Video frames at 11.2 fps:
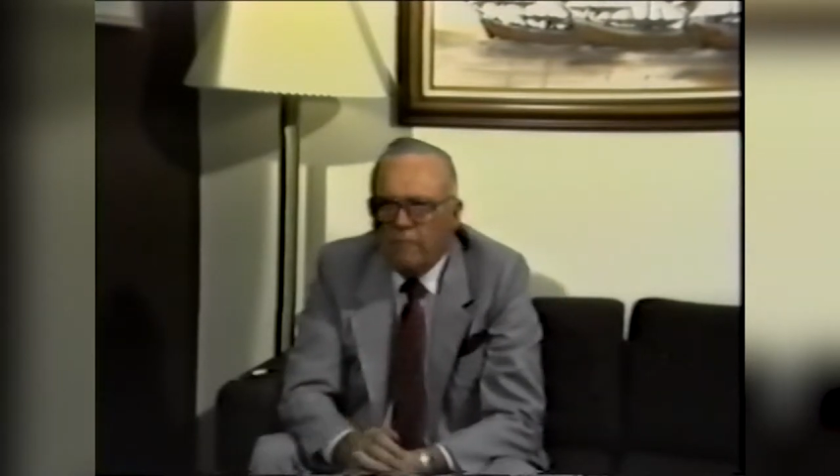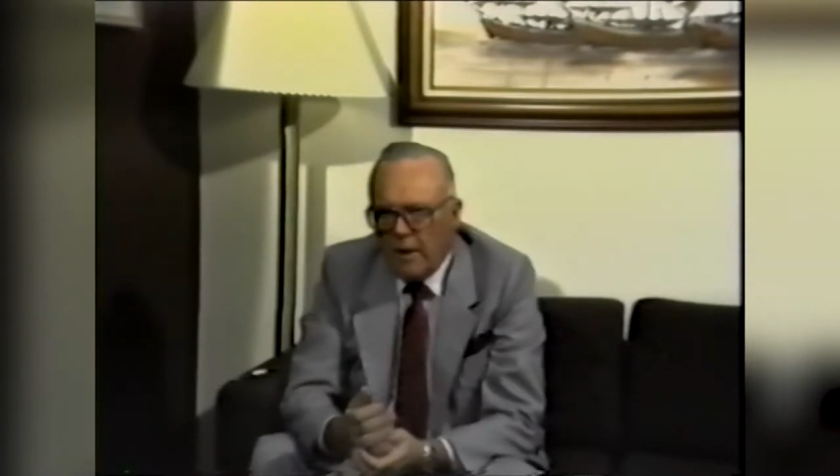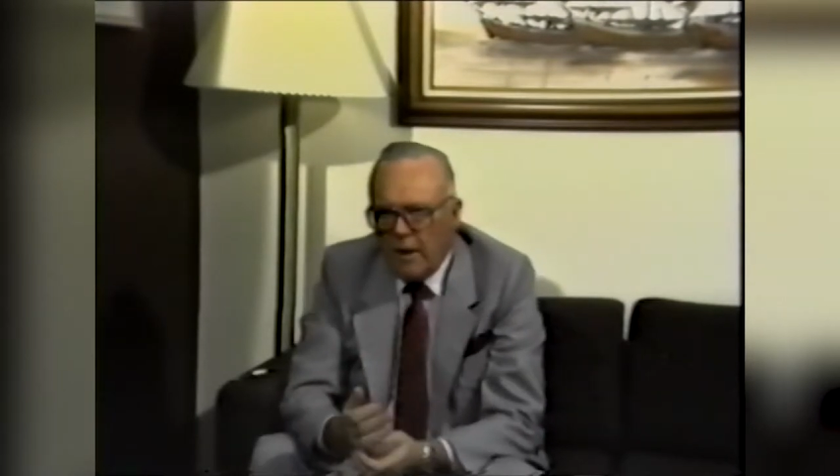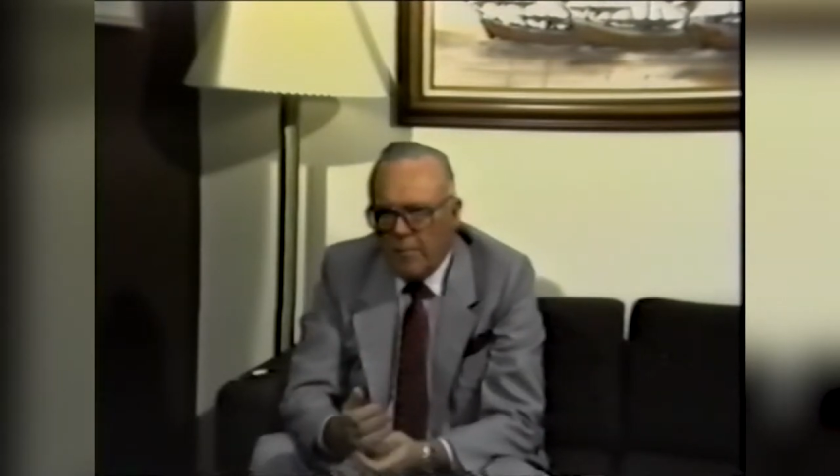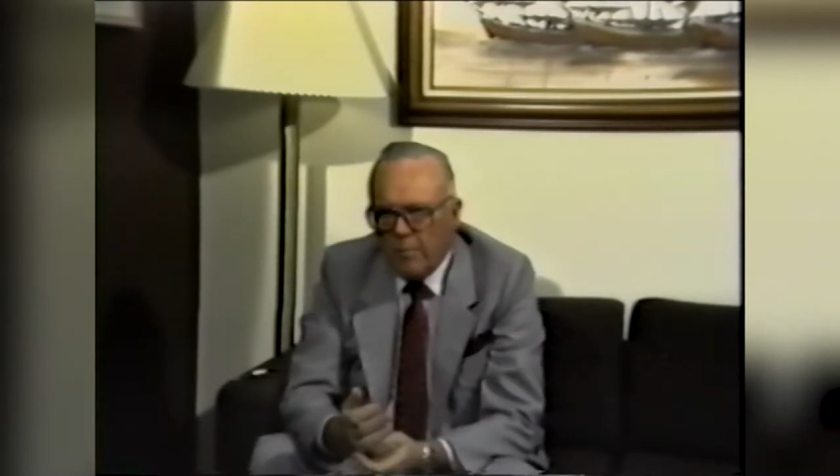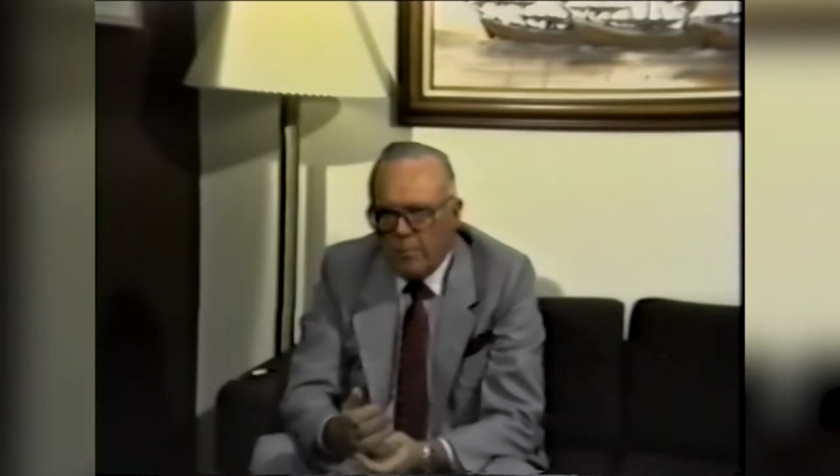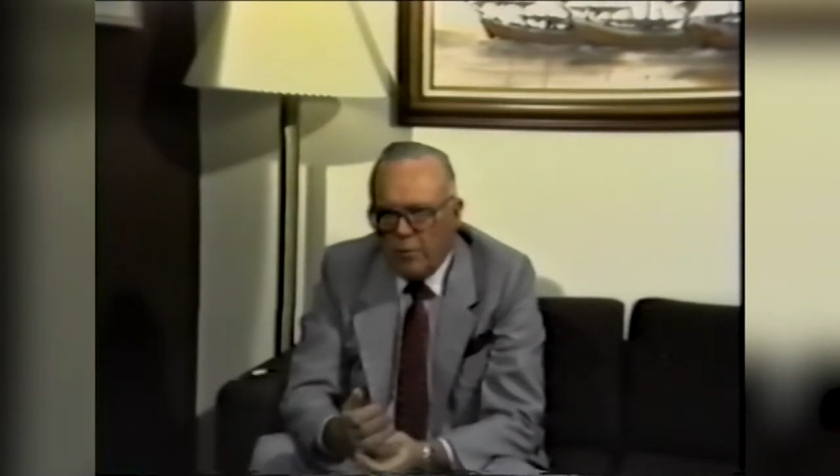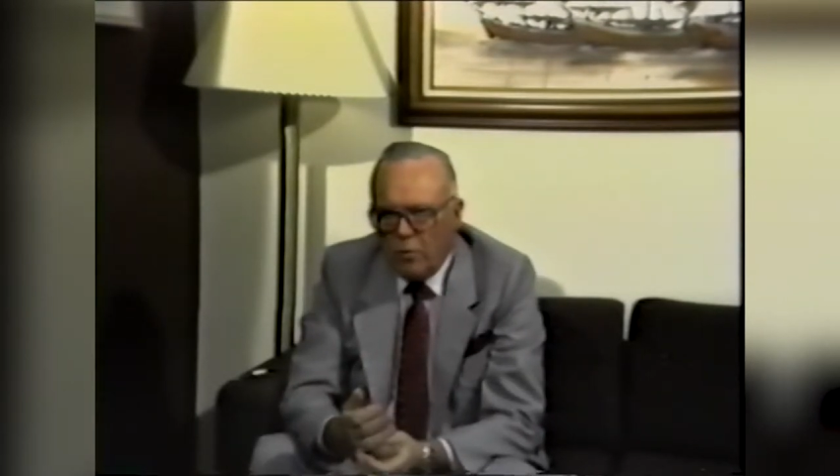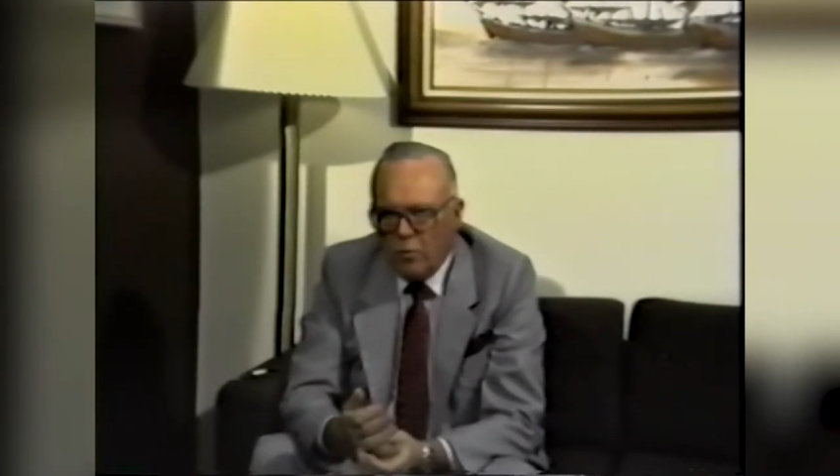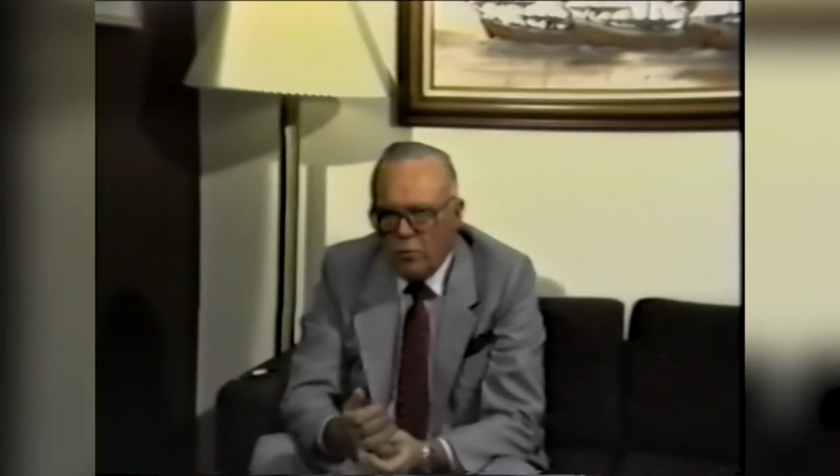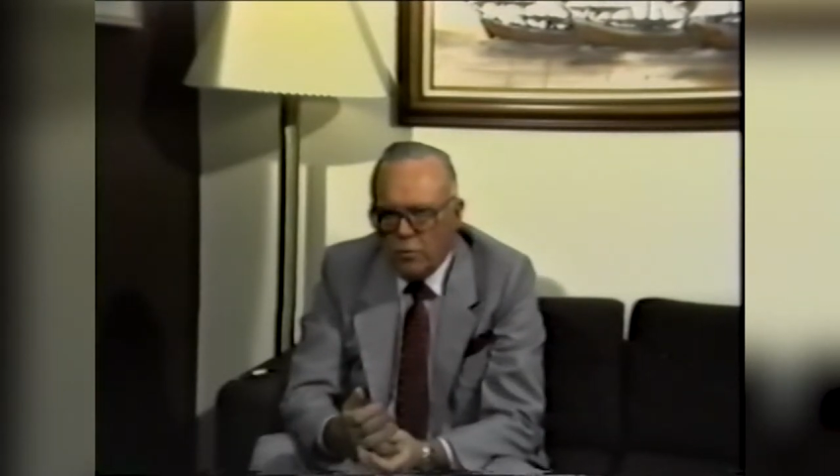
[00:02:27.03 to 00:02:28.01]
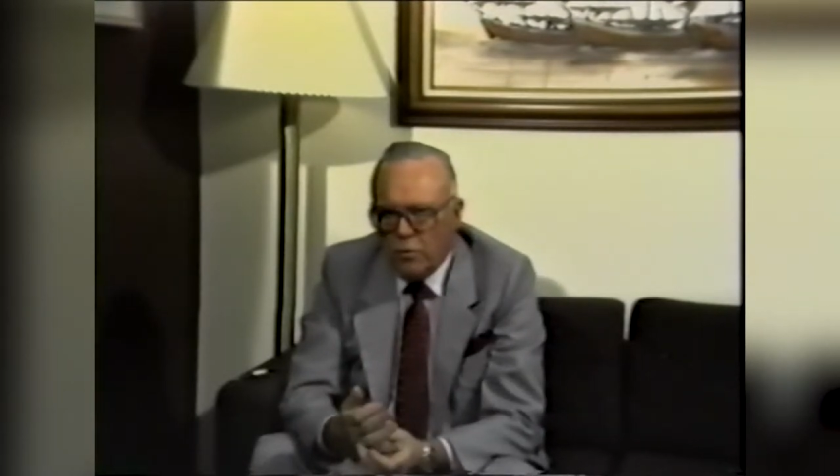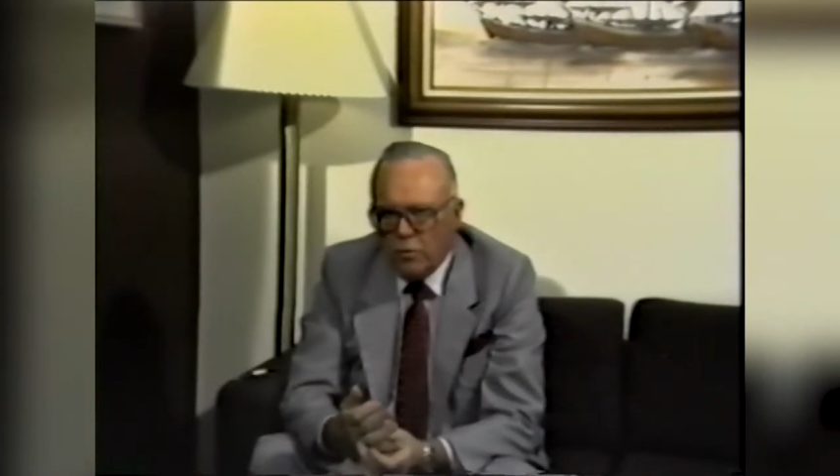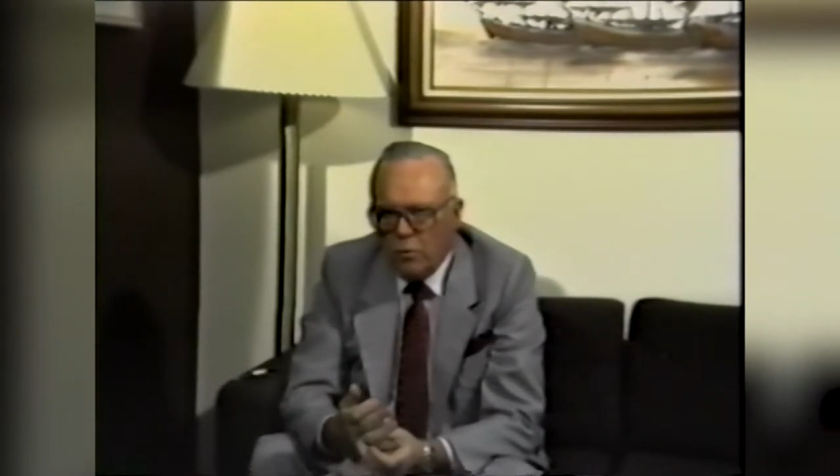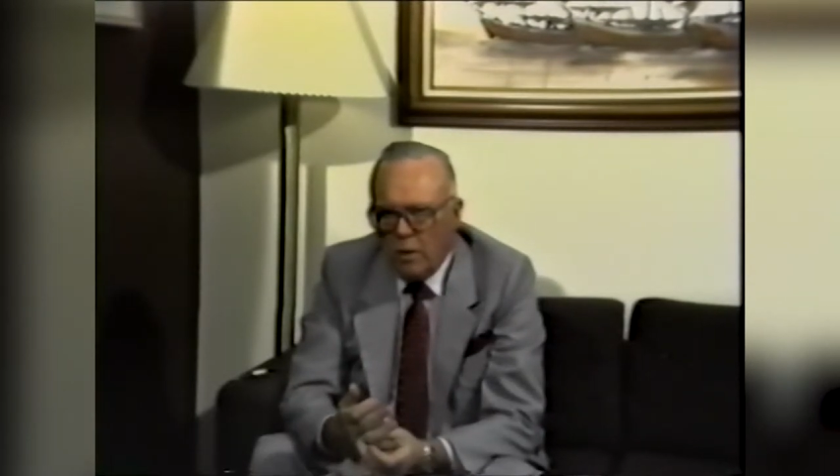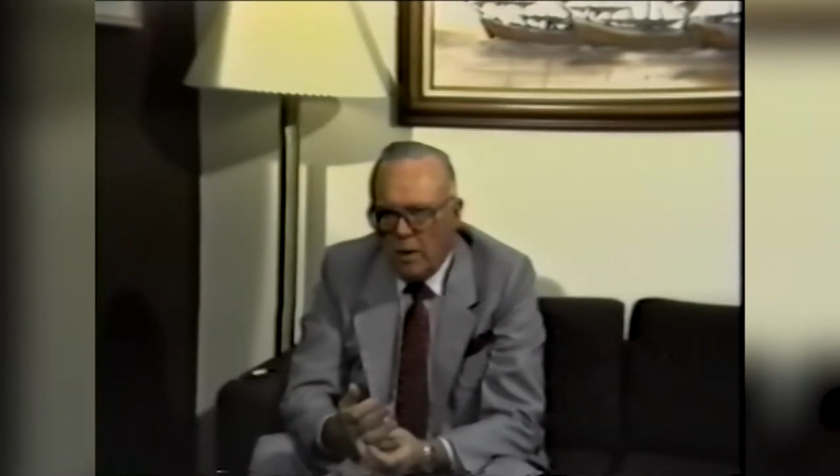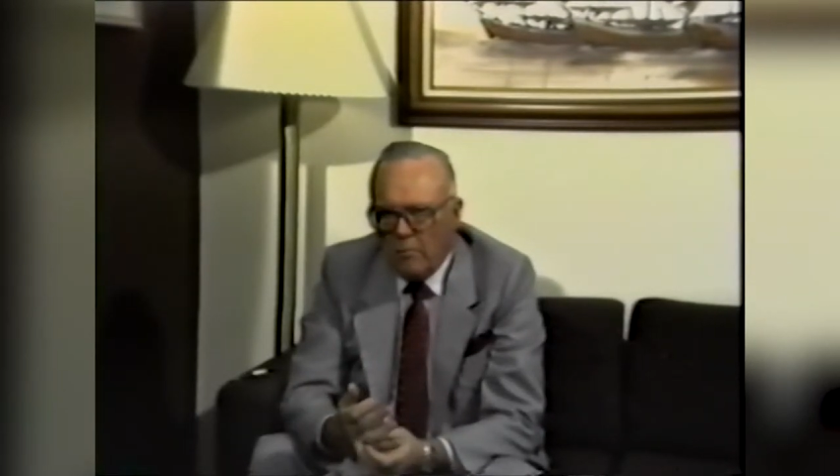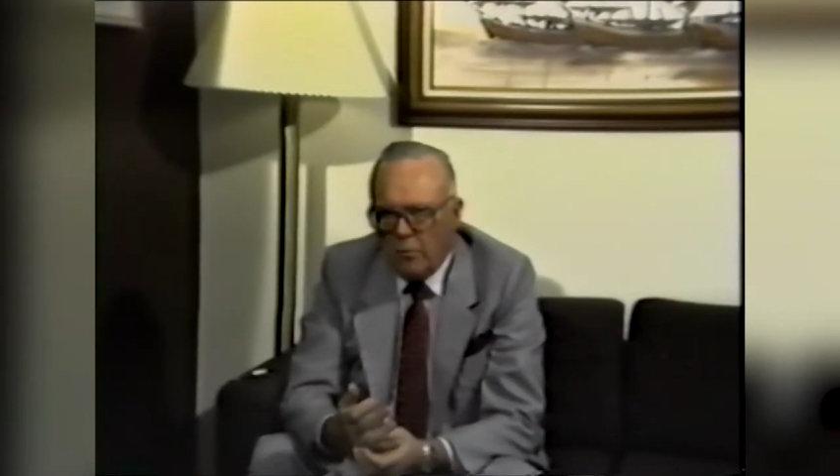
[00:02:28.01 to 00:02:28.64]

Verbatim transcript: I propose to our